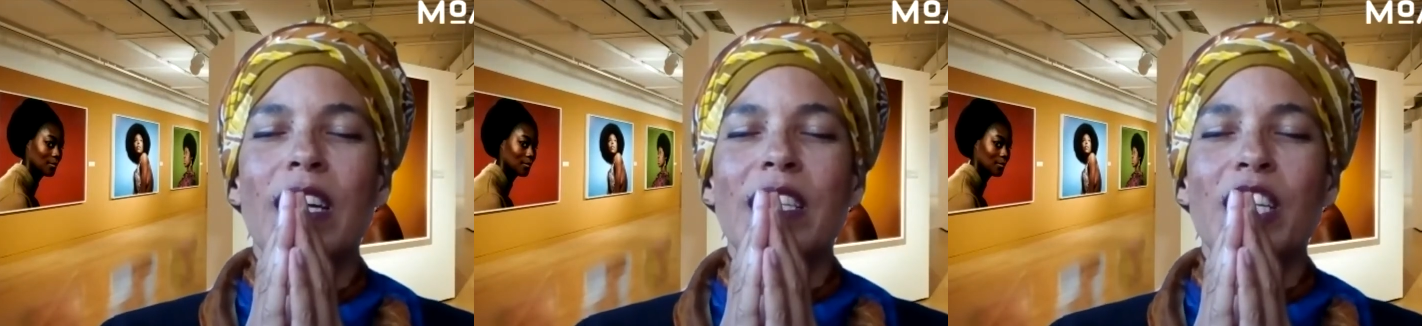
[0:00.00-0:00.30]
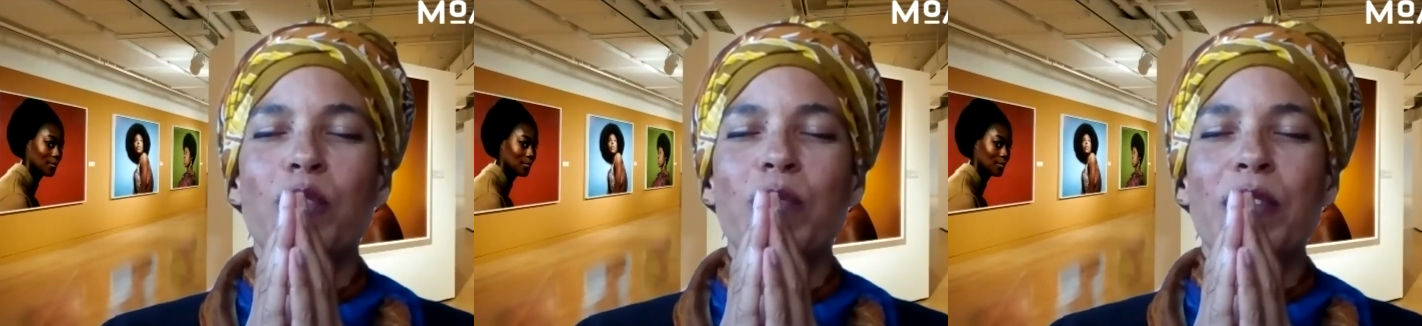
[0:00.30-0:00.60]
Speaker 1: I
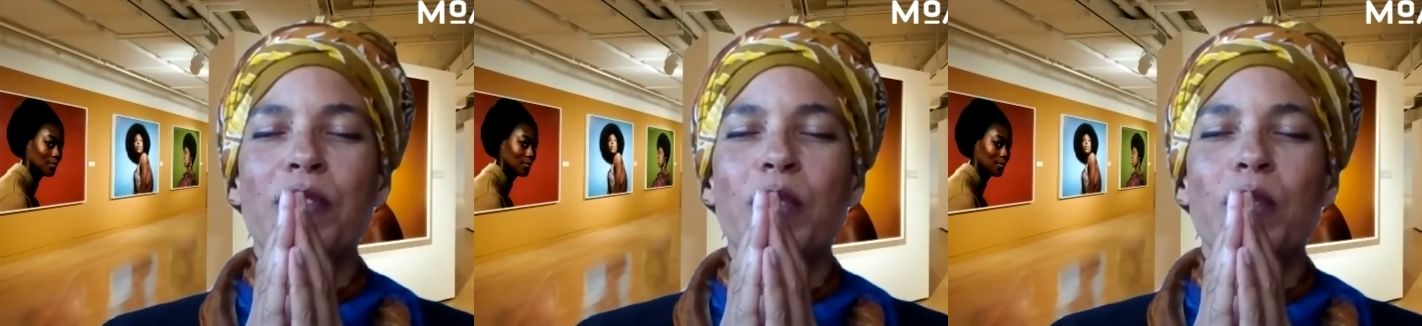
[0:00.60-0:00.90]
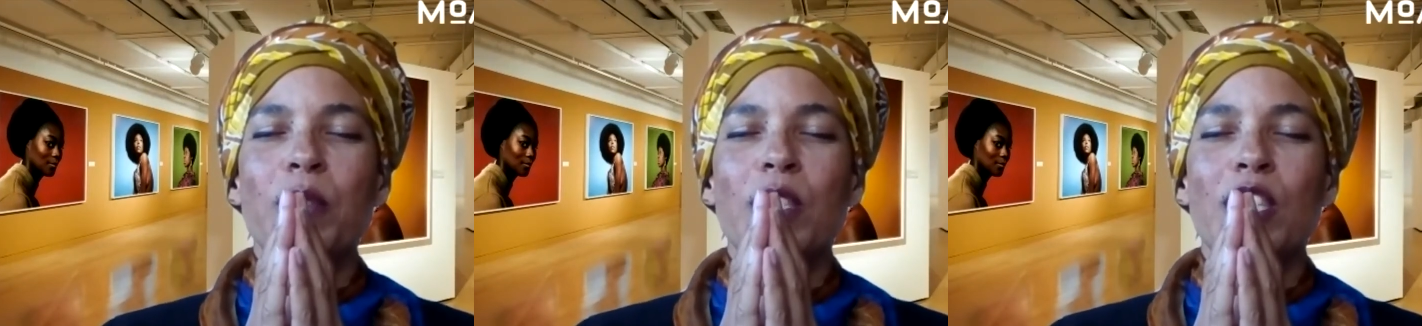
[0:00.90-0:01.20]
take
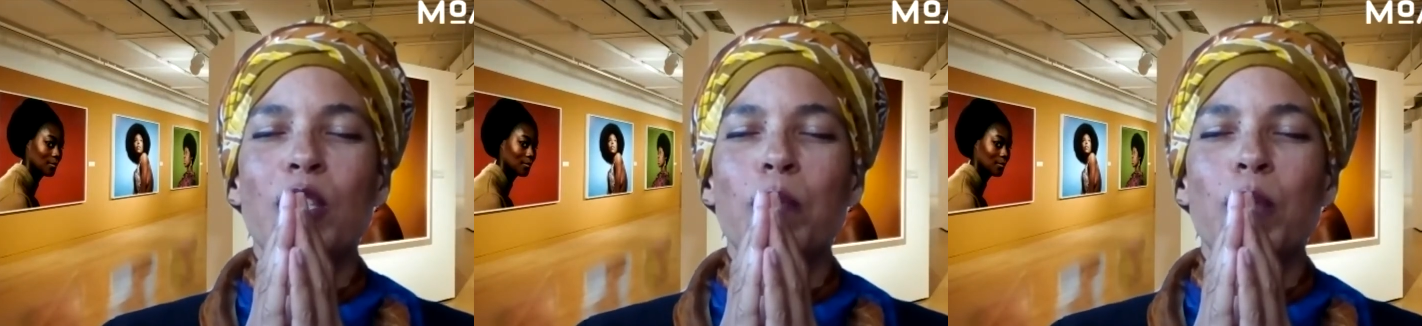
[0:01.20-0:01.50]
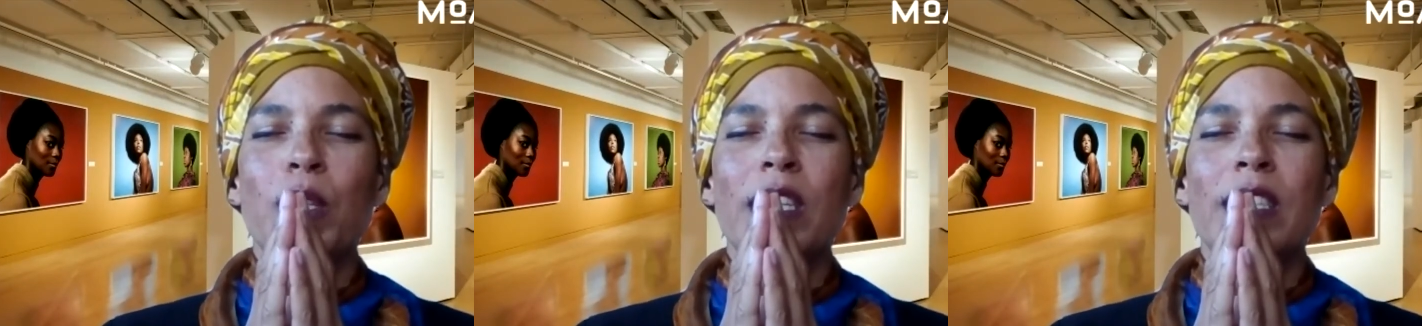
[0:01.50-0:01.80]
refuge in the
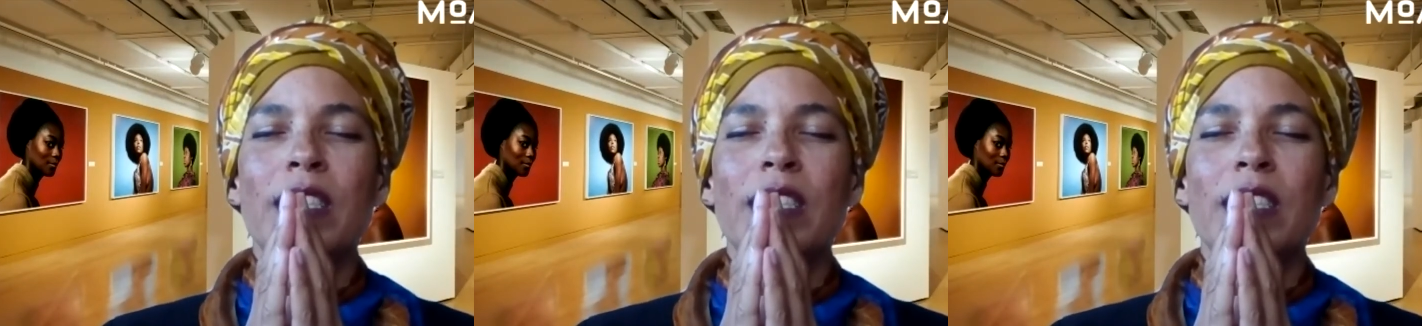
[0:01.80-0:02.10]
Buddha.